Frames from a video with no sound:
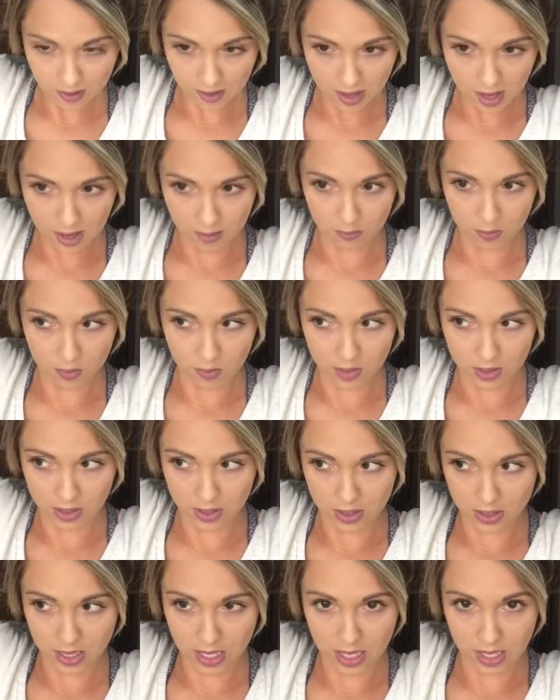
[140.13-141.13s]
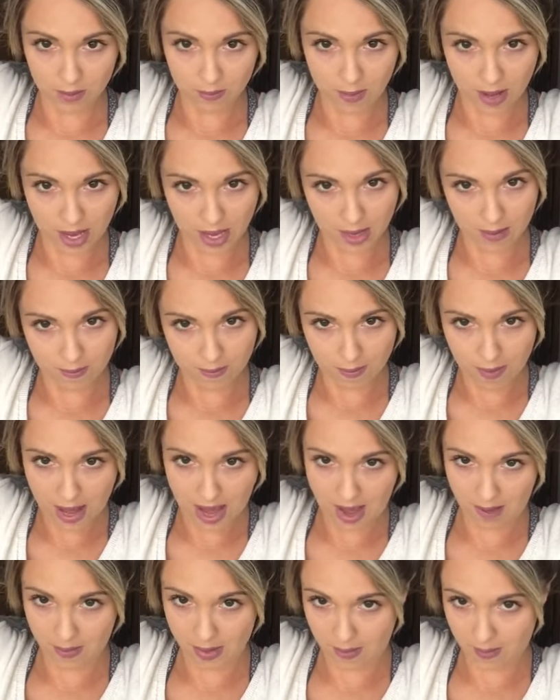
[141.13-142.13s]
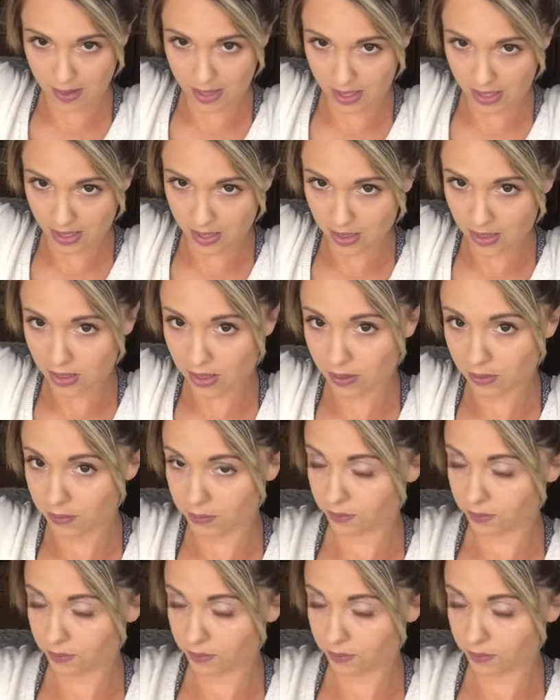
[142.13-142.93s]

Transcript: I'm going to take my bobby pins.